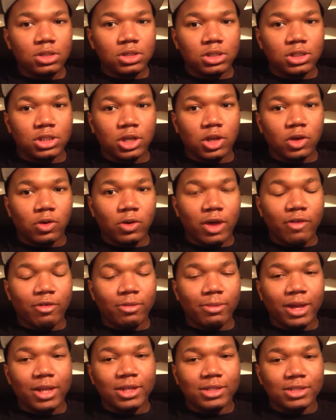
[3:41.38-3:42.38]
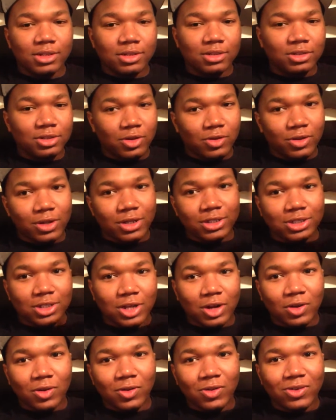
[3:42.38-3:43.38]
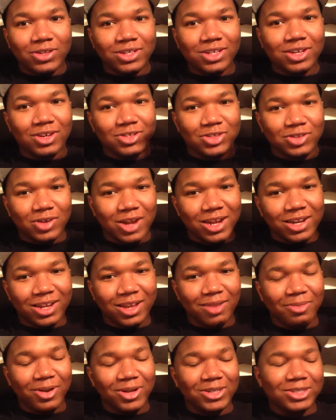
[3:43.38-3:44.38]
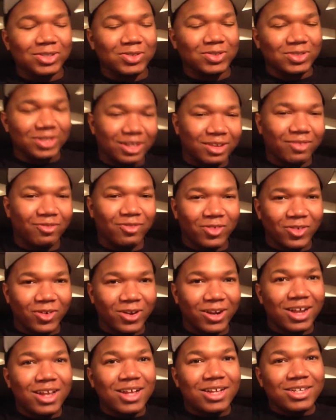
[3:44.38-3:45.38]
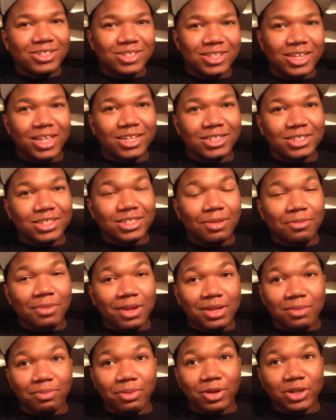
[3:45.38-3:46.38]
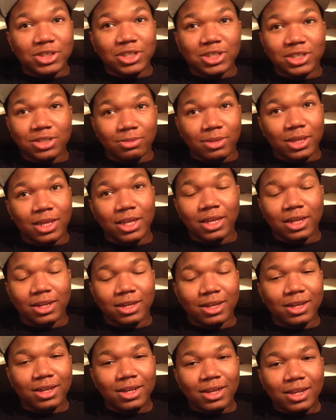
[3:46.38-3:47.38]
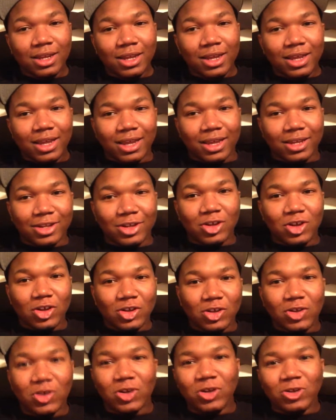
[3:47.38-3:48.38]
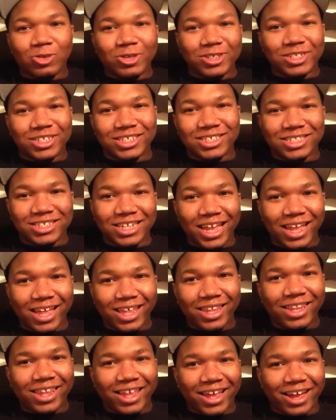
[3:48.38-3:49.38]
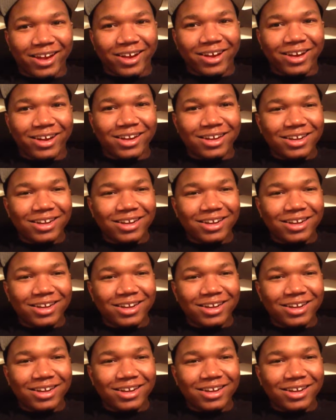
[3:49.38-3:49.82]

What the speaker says: everybody's, in a circle, surrounding that person who's on the floor. So then somebody pushes me in, and, you don't want to just stand there,